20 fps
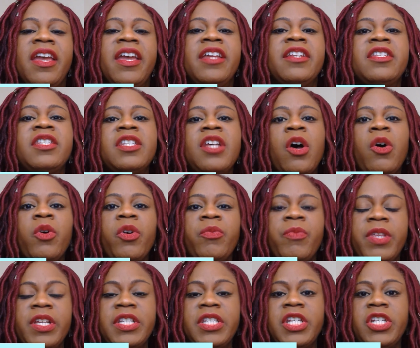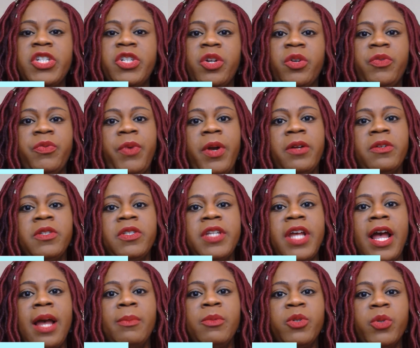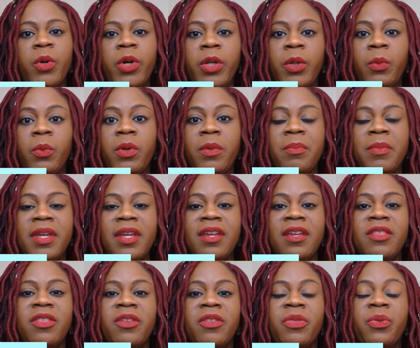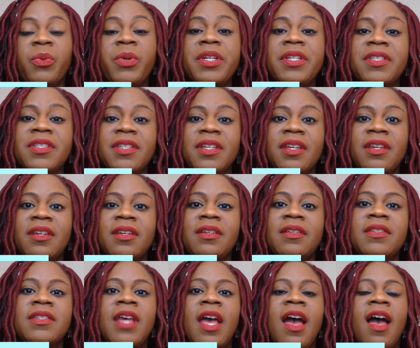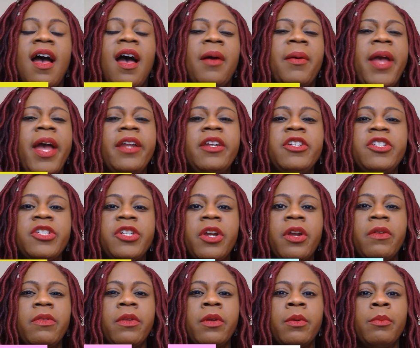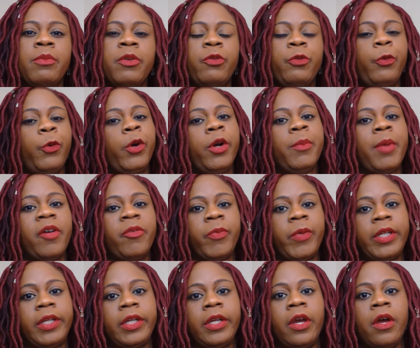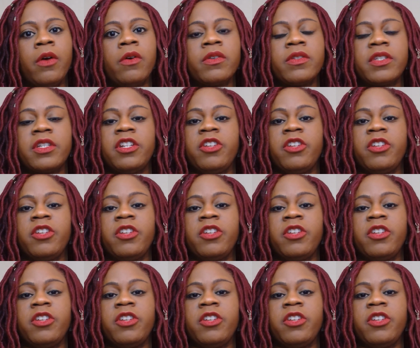And so, if this is your first time joining with me, the 3 C's, I kind of shared them before in my videos.